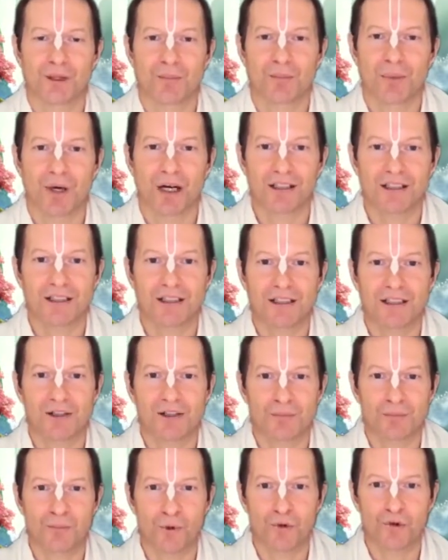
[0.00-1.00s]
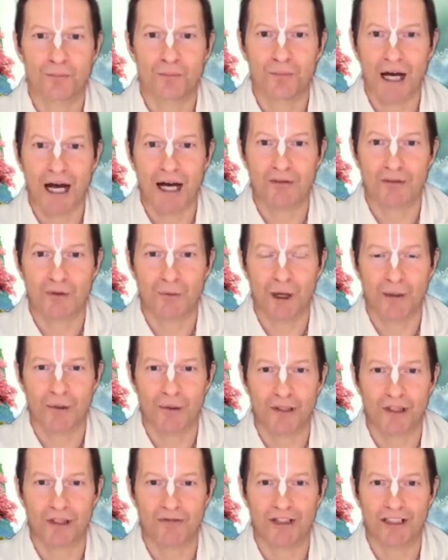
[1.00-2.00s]
But his most powerful
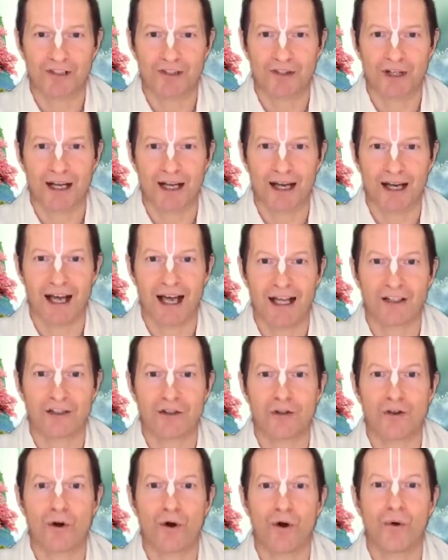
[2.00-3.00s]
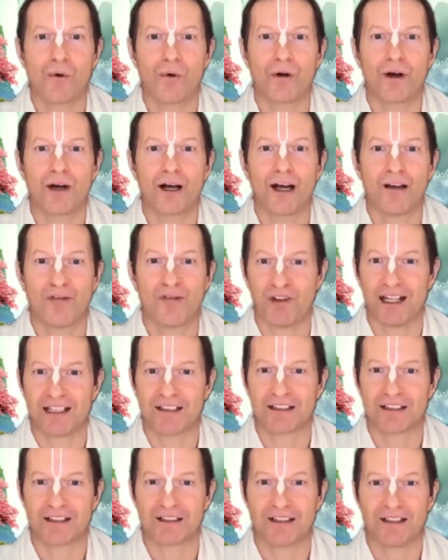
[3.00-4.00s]
weapon, the Vajra, had no
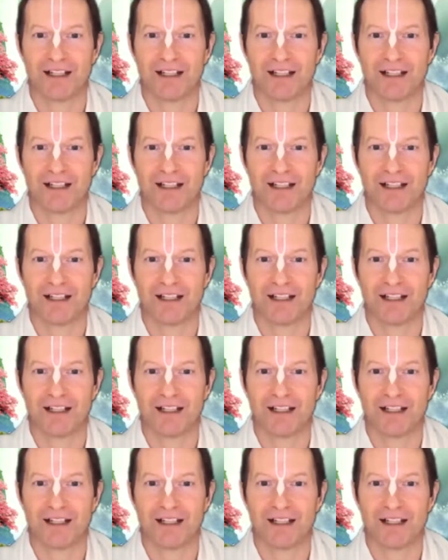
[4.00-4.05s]
effect.